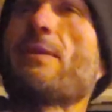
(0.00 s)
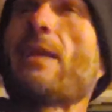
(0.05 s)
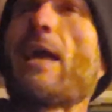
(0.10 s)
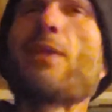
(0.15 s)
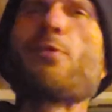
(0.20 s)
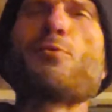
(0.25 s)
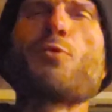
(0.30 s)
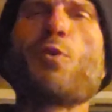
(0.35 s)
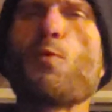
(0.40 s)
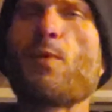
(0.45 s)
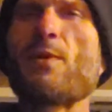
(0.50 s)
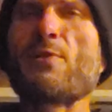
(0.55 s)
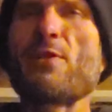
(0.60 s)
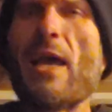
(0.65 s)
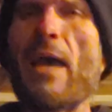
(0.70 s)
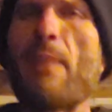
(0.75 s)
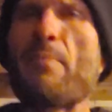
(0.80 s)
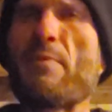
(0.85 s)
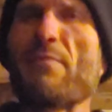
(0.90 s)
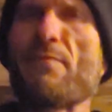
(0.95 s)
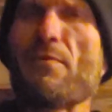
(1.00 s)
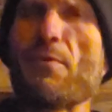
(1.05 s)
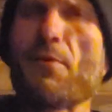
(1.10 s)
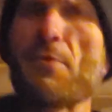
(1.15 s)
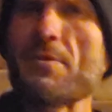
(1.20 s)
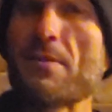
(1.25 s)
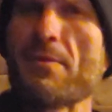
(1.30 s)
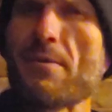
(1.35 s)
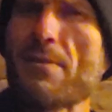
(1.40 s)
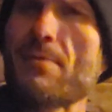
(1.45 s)
I don't know which happened
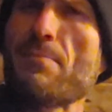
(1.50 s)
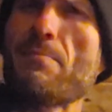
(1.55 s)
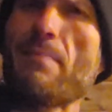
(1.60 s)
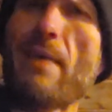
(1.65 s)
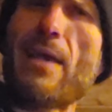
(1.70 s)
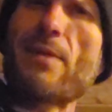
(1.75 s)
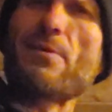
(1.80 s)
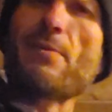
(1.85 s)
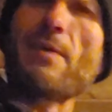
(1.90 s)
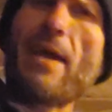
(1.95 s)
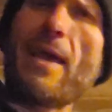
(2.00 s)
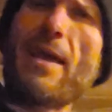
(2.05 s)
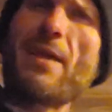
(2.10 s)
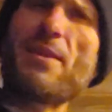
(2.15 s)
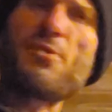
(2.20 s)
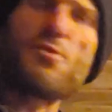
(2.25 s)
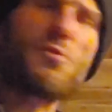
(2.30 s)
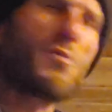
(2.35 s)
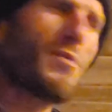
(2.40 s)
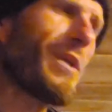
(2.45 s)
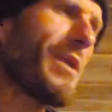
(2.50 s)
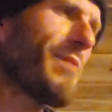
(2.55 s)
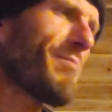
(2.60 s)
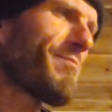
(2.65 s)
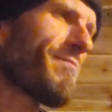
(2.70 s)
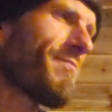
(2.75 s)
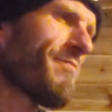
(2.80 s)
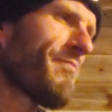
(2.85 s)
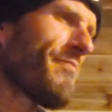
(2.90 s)
first, it doesn't matter, I had a dream.